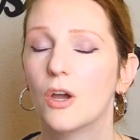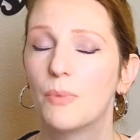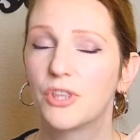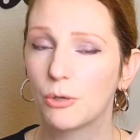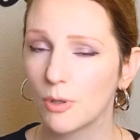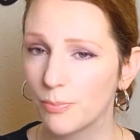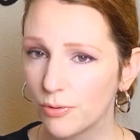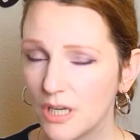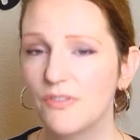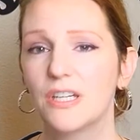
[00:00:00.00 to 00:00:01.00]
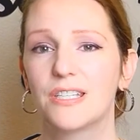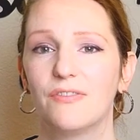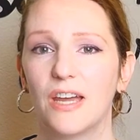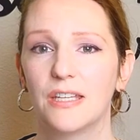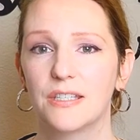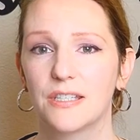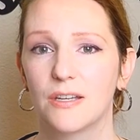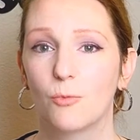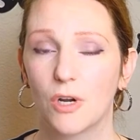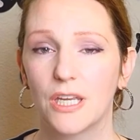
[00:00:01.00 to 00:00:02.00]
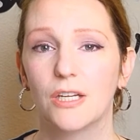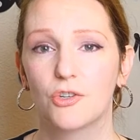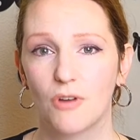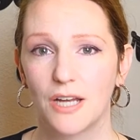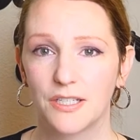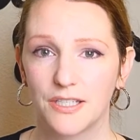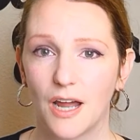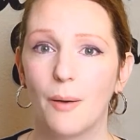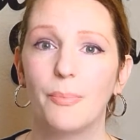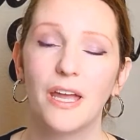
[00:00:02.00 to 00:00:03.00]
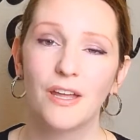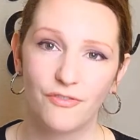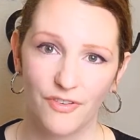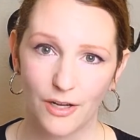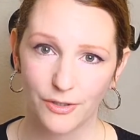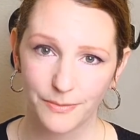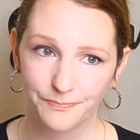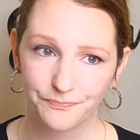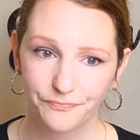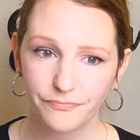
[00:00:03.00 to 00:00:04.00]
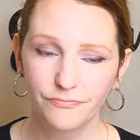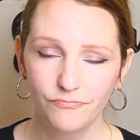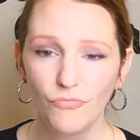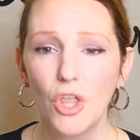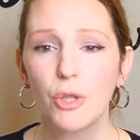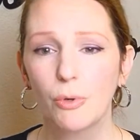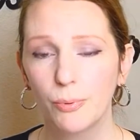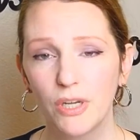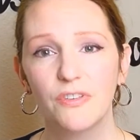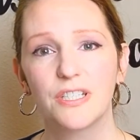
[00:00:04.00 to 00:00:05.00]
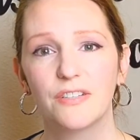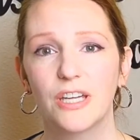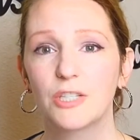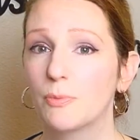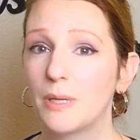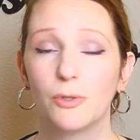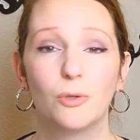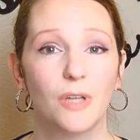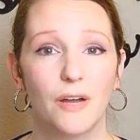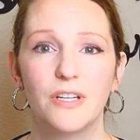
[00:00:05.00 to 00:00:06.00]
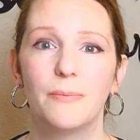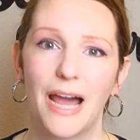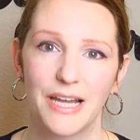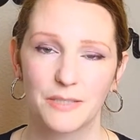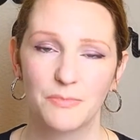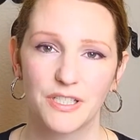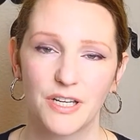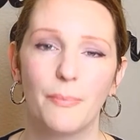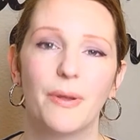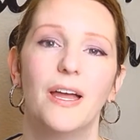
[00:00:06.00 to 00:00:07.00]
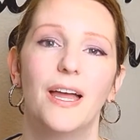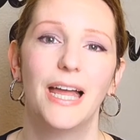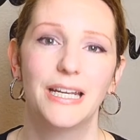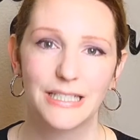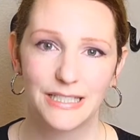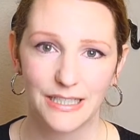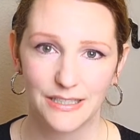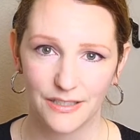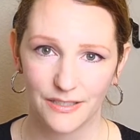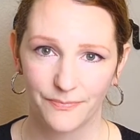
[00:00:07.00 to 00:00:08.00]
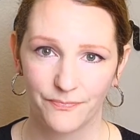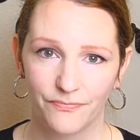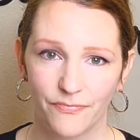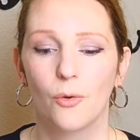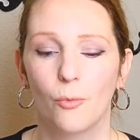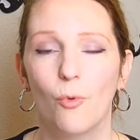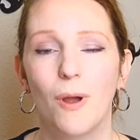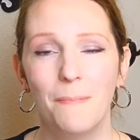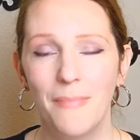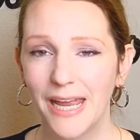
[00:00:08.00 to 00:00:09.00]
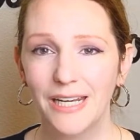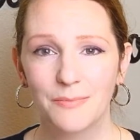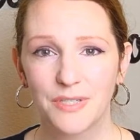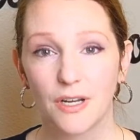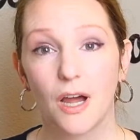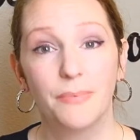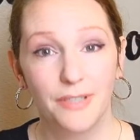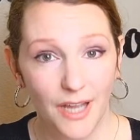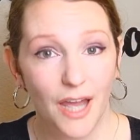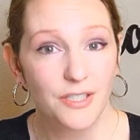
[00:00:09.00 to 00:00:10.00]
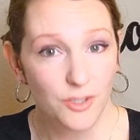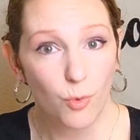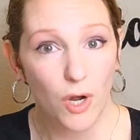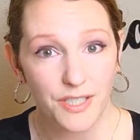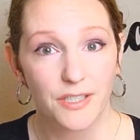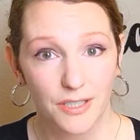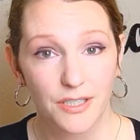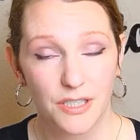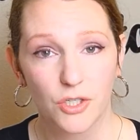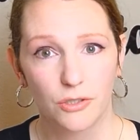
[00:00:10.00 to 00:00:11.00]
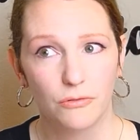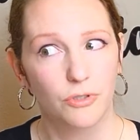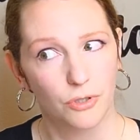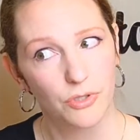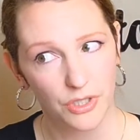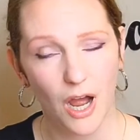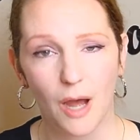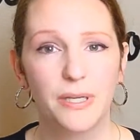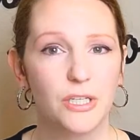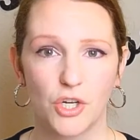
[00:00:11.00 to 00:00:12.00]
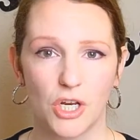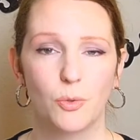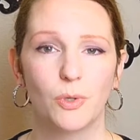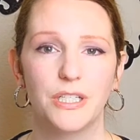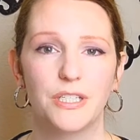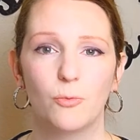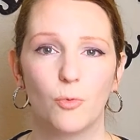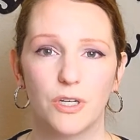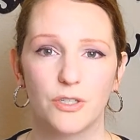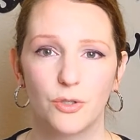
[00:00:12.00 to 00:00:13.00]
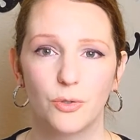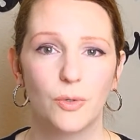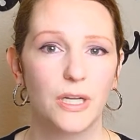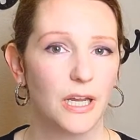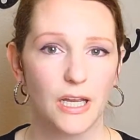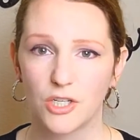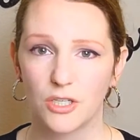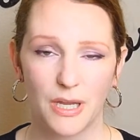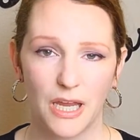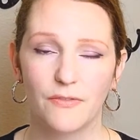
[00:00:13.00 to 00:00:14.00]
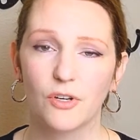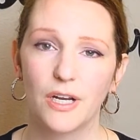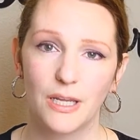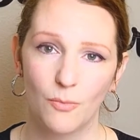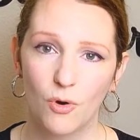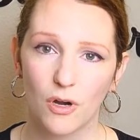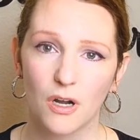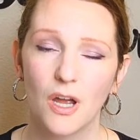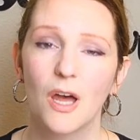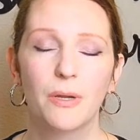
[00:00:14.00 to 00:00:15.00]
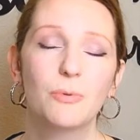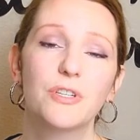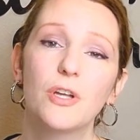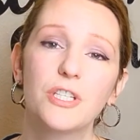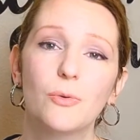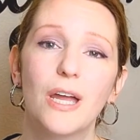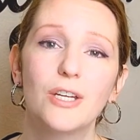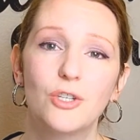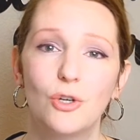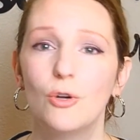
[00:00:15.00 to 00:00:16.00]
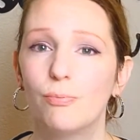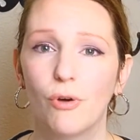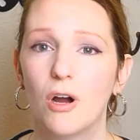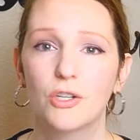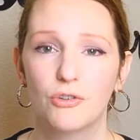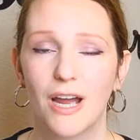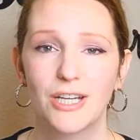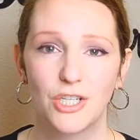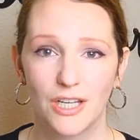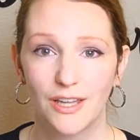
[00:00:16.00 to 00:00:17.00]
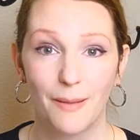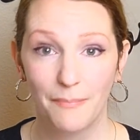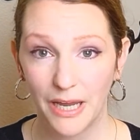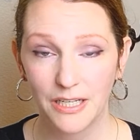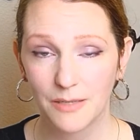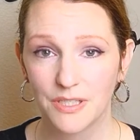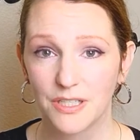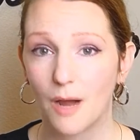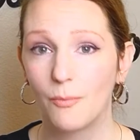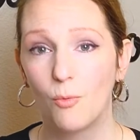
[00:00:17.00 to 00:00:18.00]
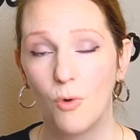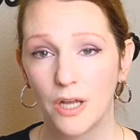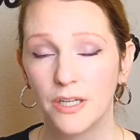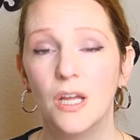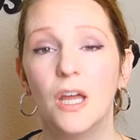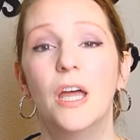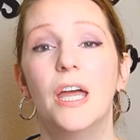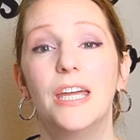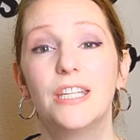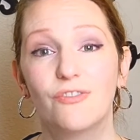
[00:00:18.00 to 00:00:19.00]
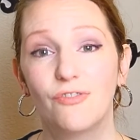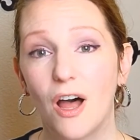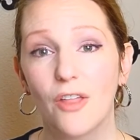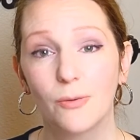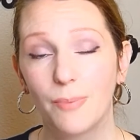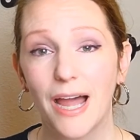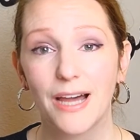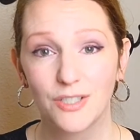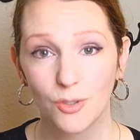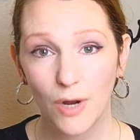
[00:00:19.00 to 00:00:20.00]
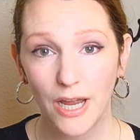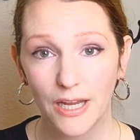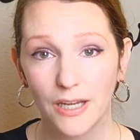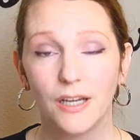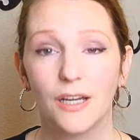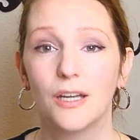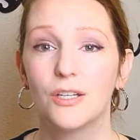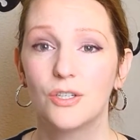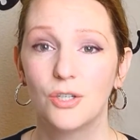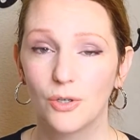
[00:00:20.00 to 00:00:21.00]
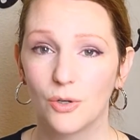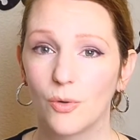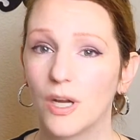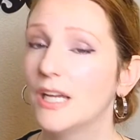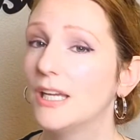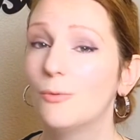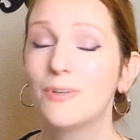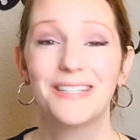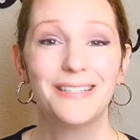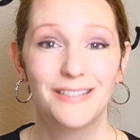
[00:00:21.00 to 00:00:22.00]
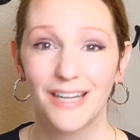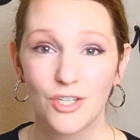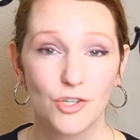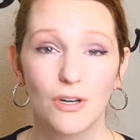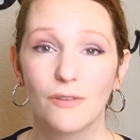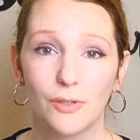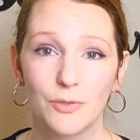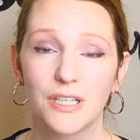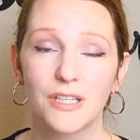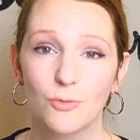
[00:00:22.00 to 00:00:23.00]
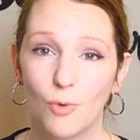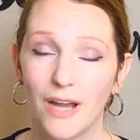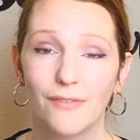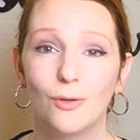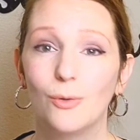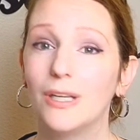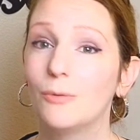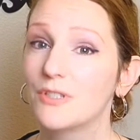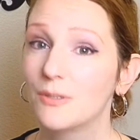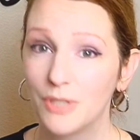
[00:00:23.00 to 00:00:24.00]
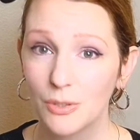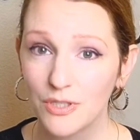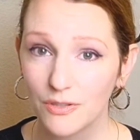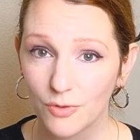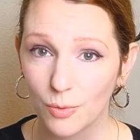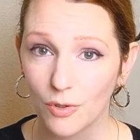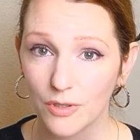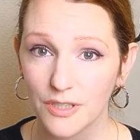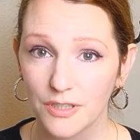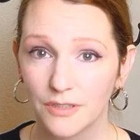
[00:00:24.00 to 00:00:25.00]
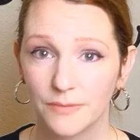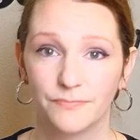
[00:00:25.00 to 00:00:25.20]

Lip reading: But there were previous events where he had tried to stop and failed. There were previous events where people who loved him asked him to stop and he didn't. What made him stop, yes, was a decision to stop. He genuinely didn't want to engage in the behavior anymore. But it was also a two-pronged tragedy that made him stop. 1, his father passed away. 2, he was in danger of losing his wife, who he was abusive towards.